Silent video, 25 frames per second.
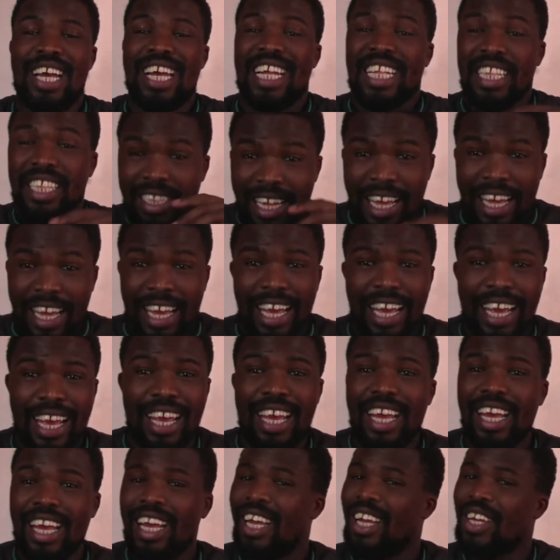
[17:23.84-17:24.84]

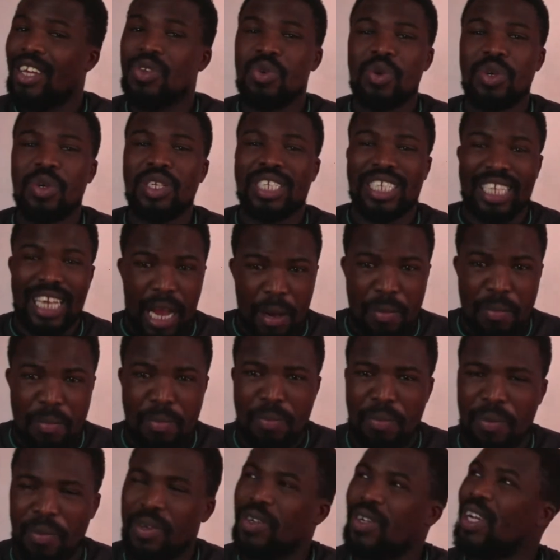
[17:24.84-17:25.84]
there you
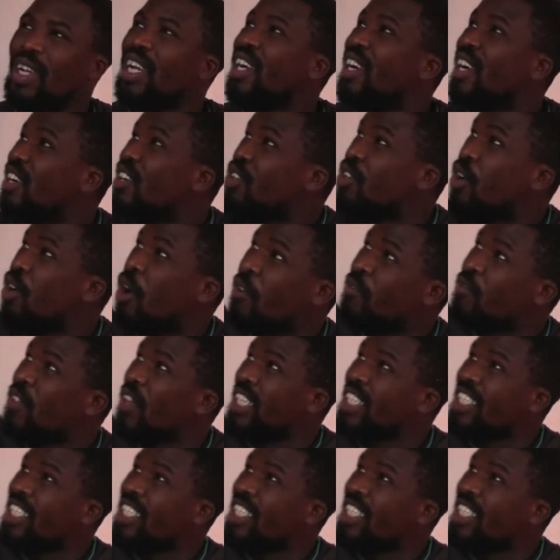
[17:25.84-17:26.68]
jump off that